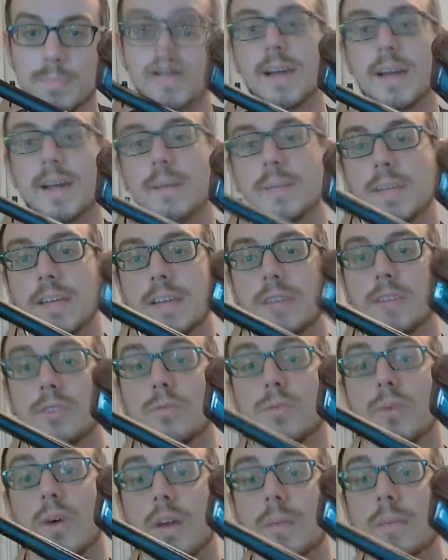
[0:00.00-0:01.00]
I mean you
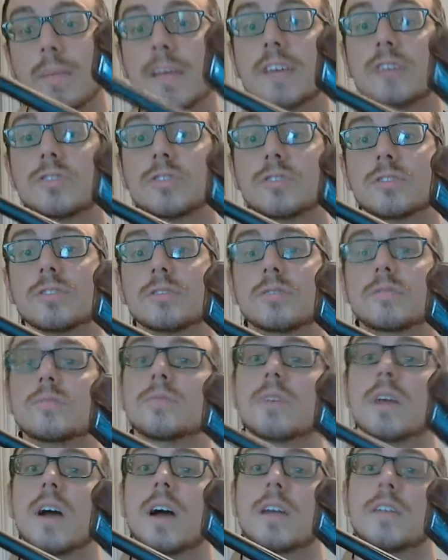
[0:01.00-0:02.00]
want to make sure
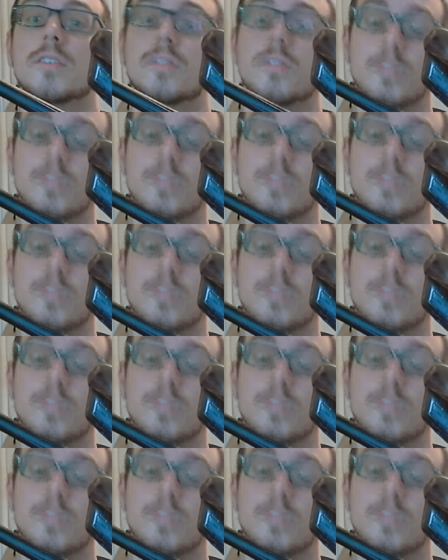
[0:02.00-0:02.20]
you've got